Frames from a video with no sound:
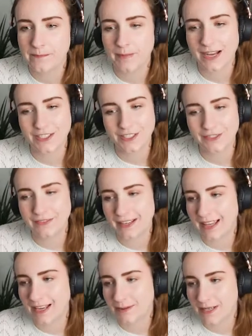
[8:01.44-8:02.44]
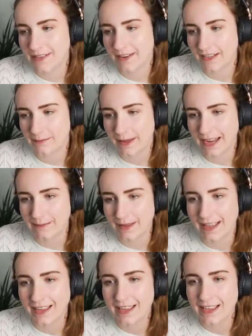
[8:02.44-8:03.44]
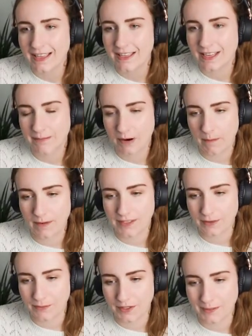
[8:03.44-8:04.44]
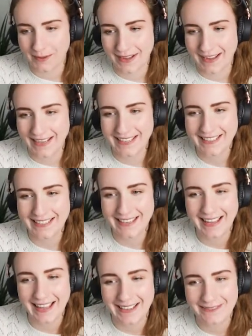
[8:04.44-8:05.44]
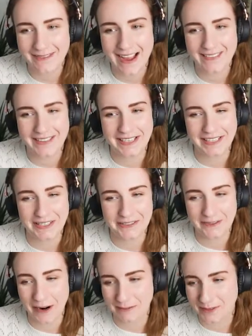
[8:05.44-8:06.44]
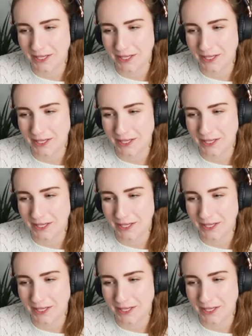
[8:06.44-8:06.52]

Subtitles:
but I do feel like when you've had a baby, you probably don't want to be like wearing little crop